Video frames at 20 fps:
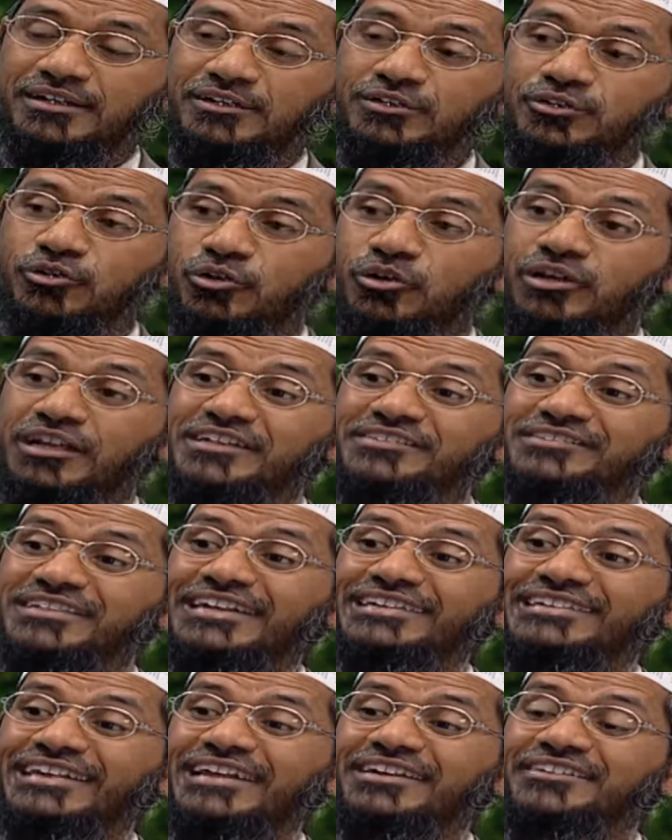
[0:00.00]
no less
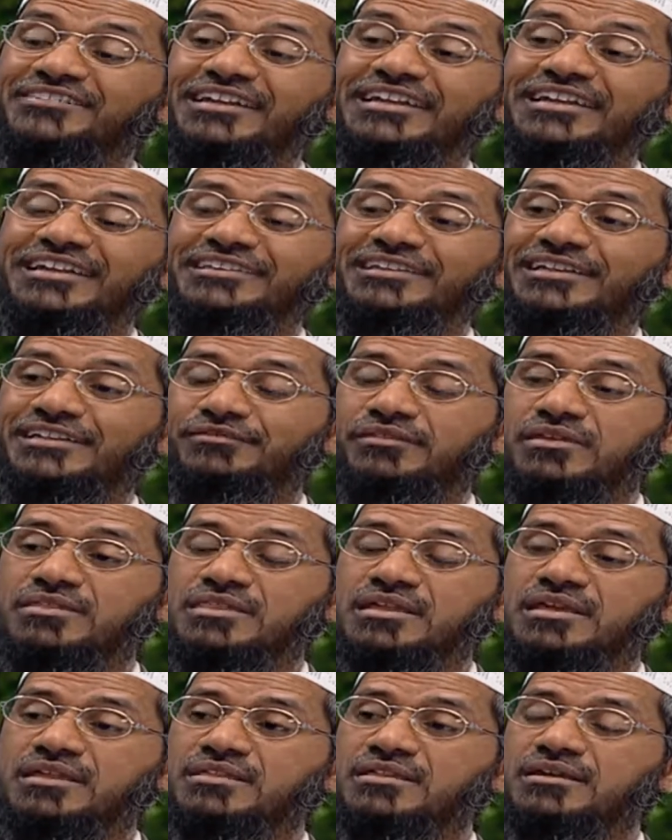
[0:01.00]
than 10 sahih hadith which
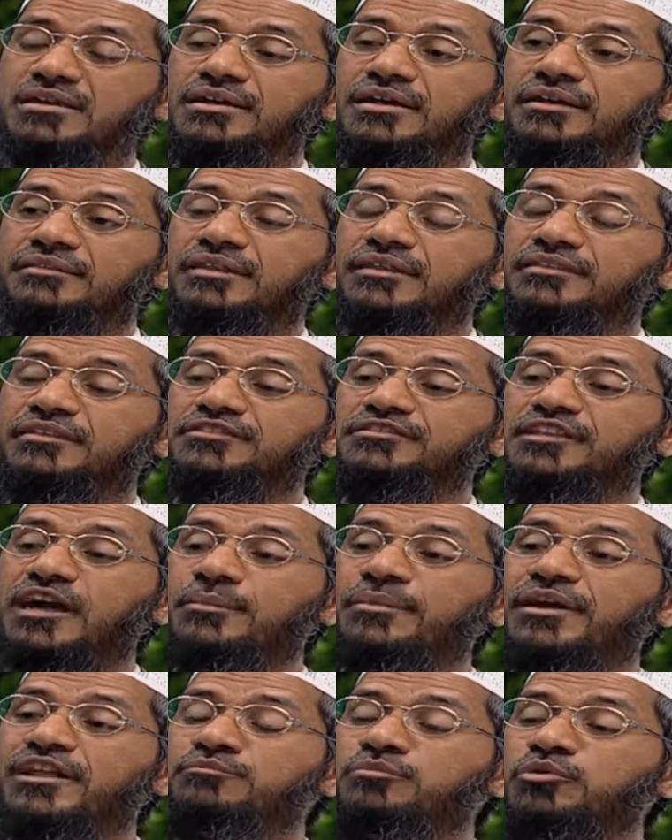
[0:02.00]
say that the
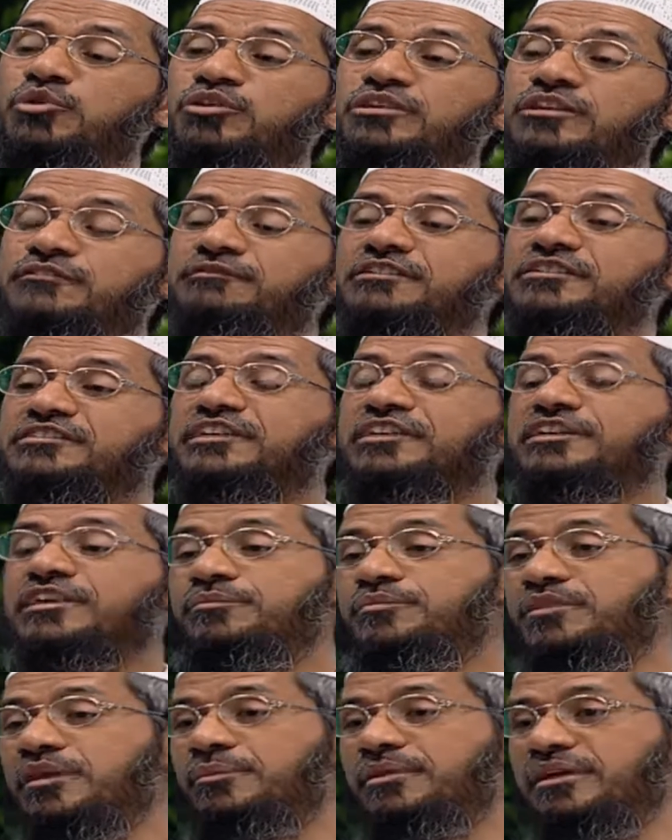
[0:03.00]
sahabas below the fist, they
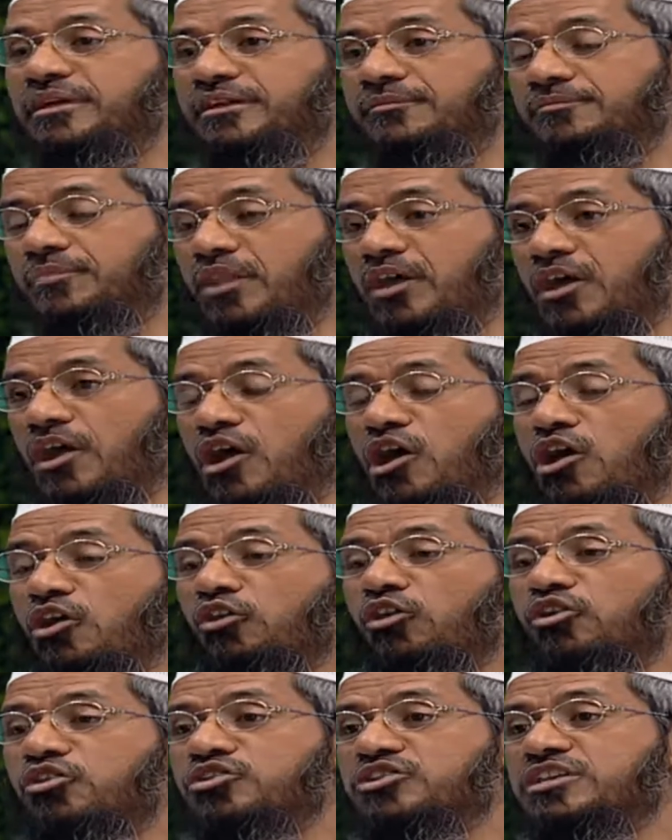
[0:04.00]
trim the beard.
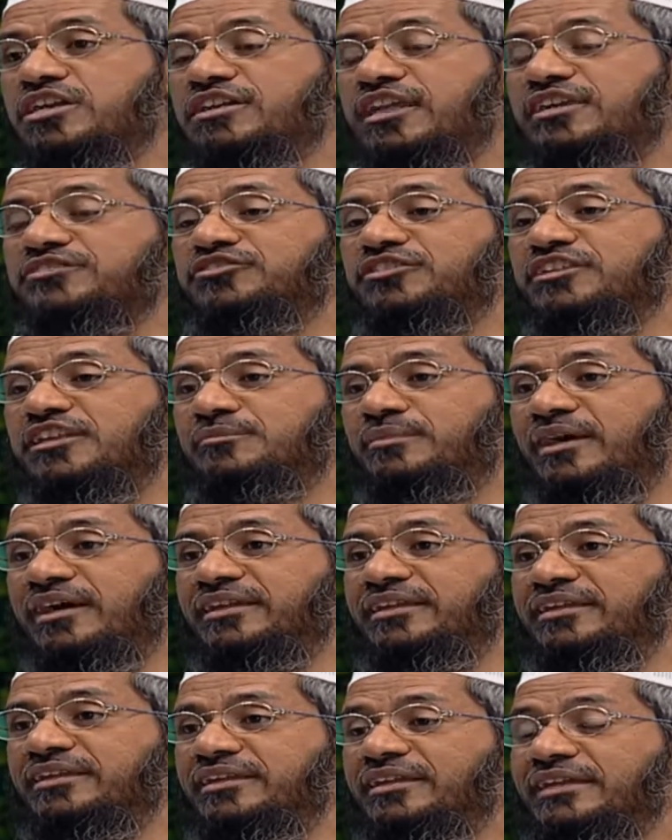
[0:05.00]
According to Sheikh Nasr
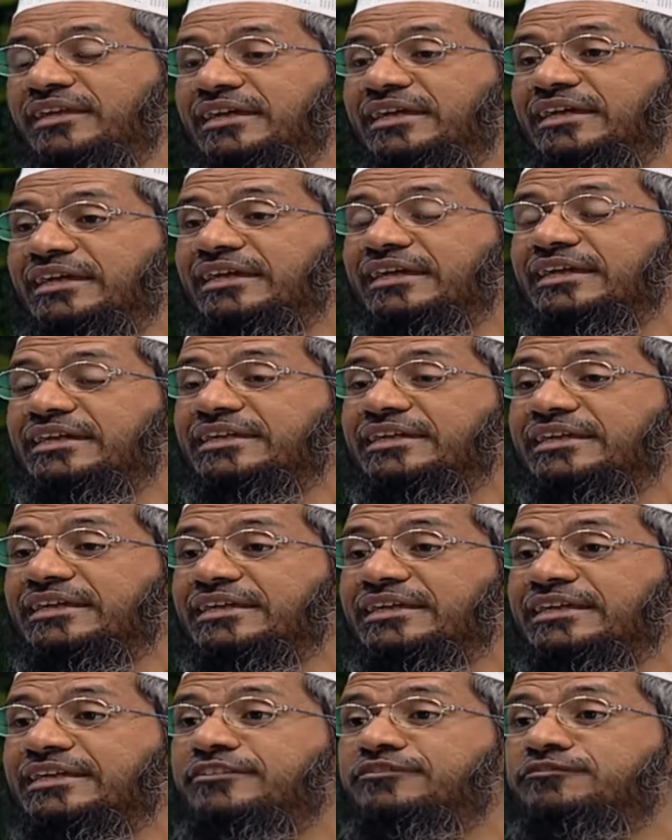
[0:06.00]
al-Albani, it
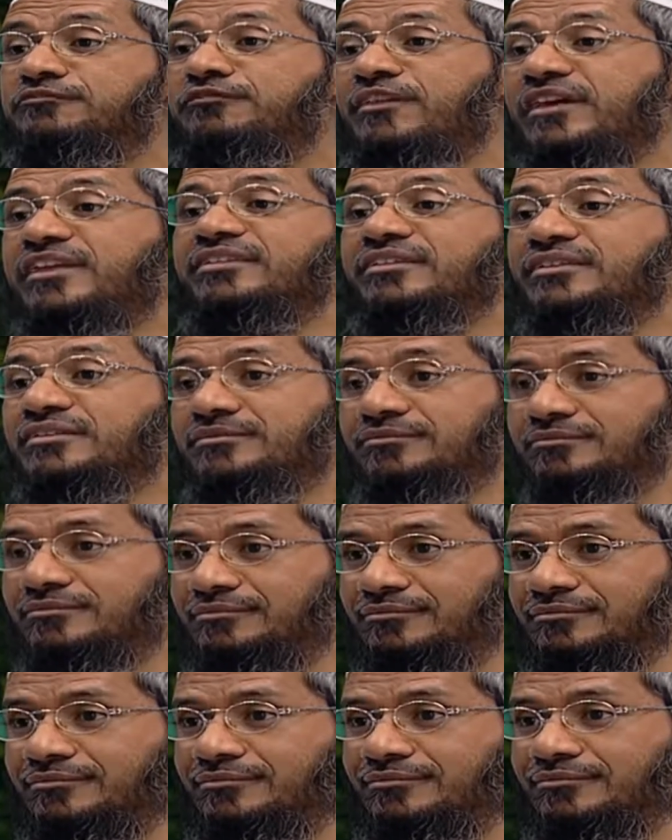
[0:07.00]
is fard
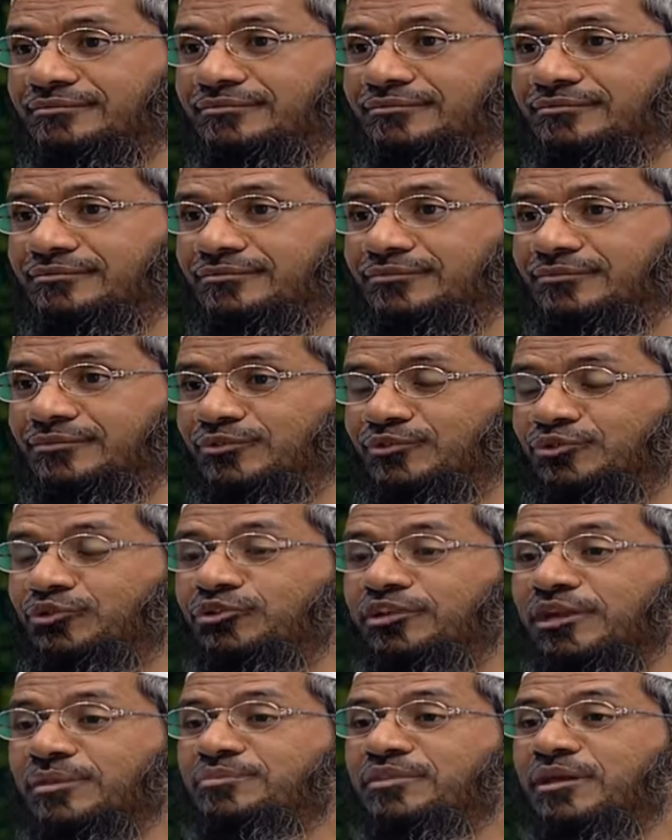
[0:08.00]
to
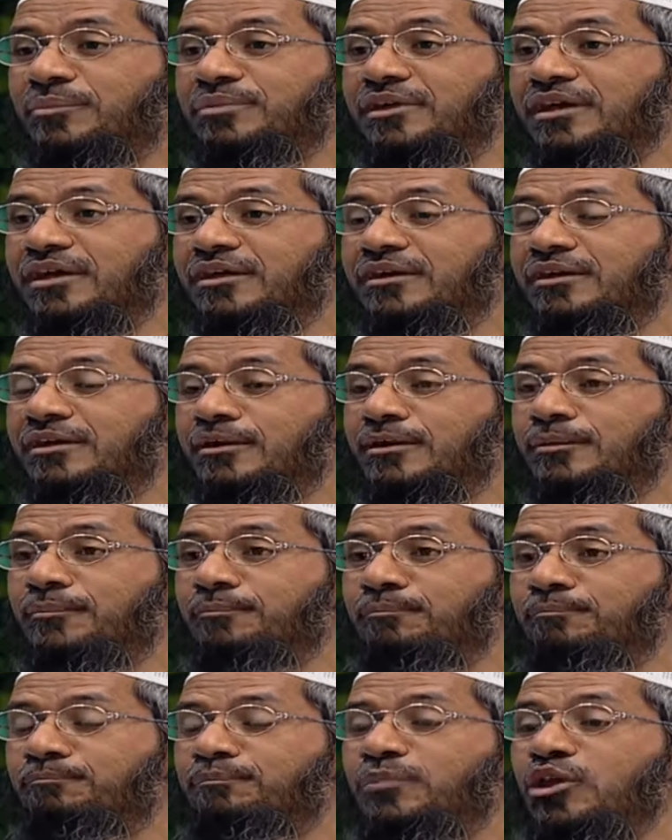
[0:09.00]
trim the beard
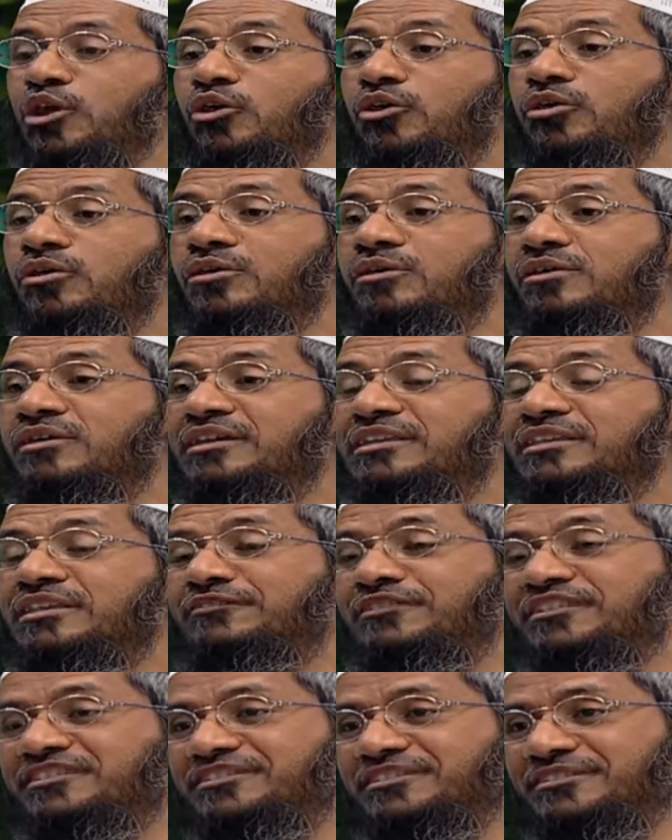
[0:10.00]
below the
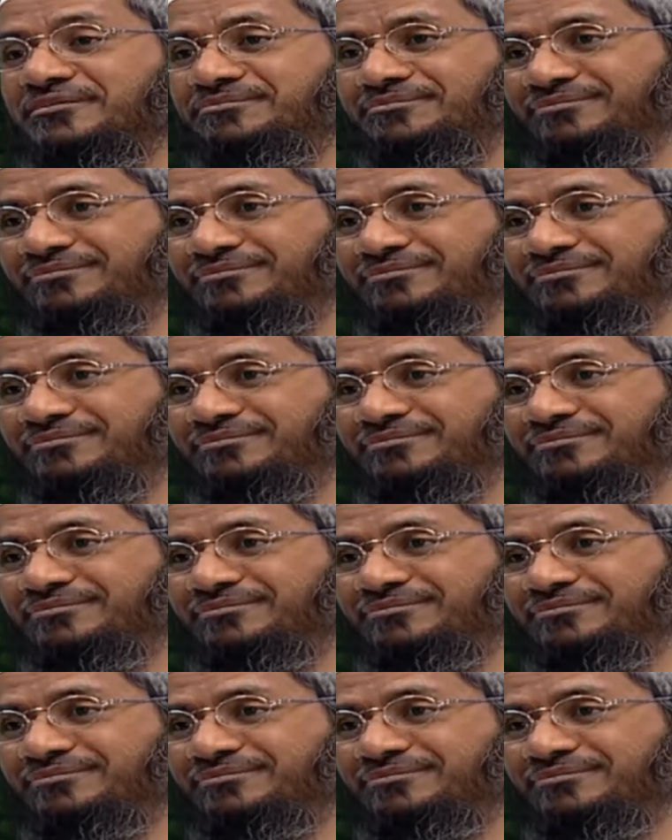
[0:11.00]
fist.